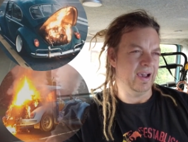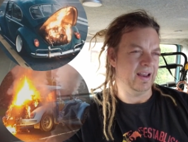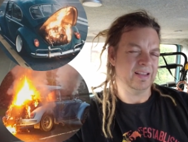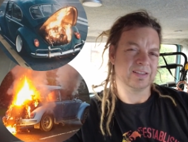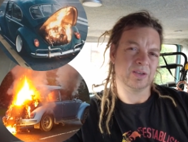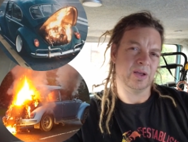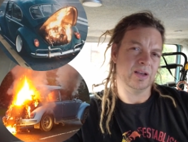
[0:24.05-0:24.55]

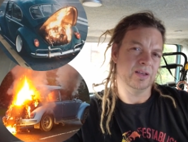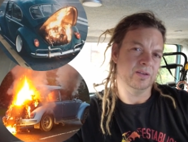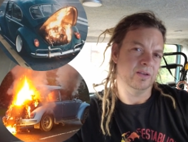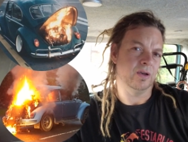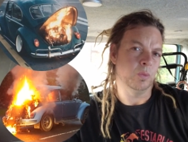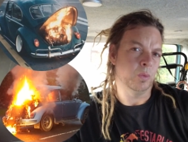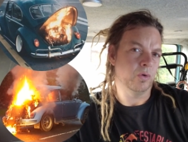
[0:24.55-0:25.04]
And that's kind
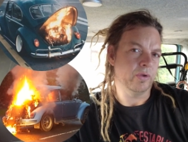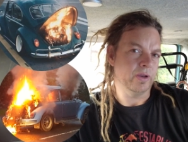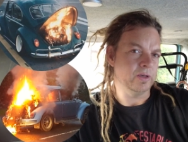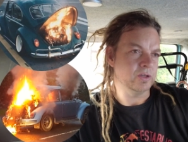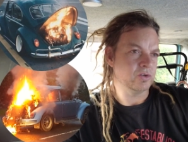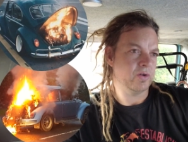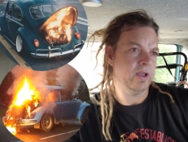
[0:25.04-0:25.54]
of a
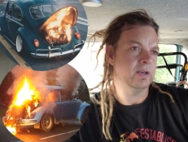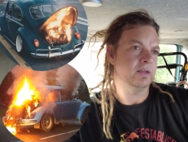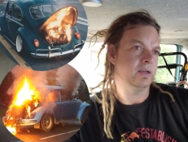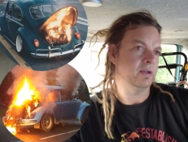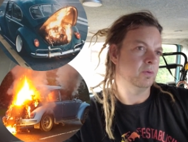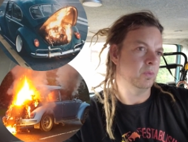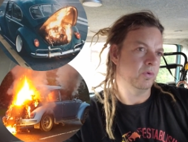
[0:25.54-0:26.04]
worrying trend
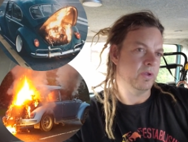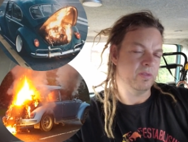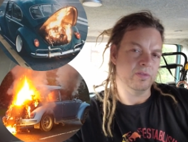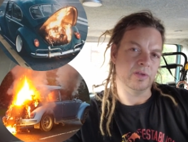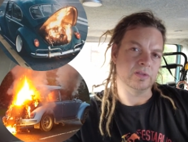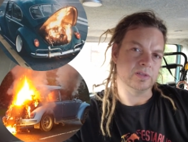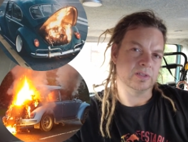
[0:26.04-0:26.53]
and a
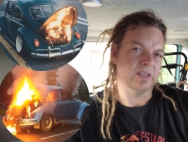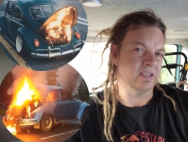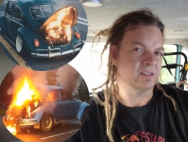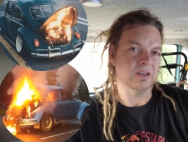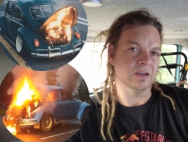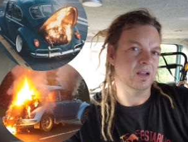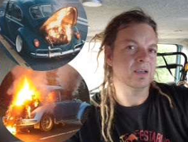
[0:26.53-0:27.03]
worrying thing to see.
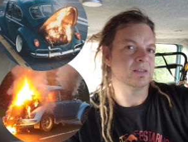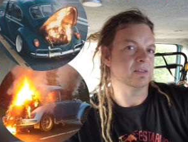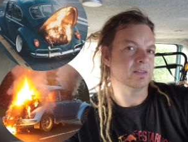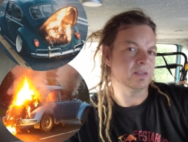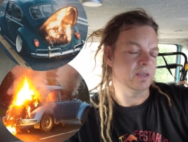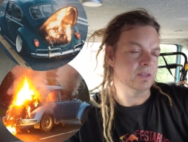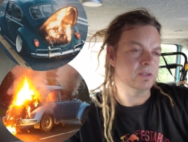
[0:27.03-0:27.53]
It's not nice
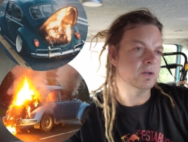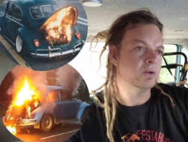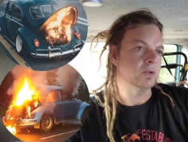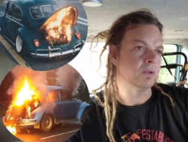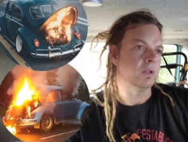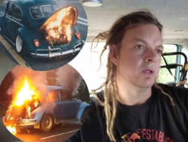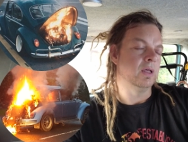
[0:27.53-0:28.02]
to see at
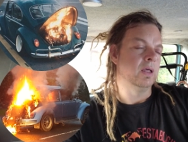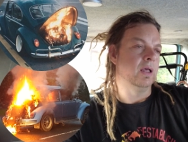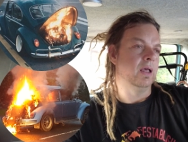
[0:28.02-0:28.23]
all.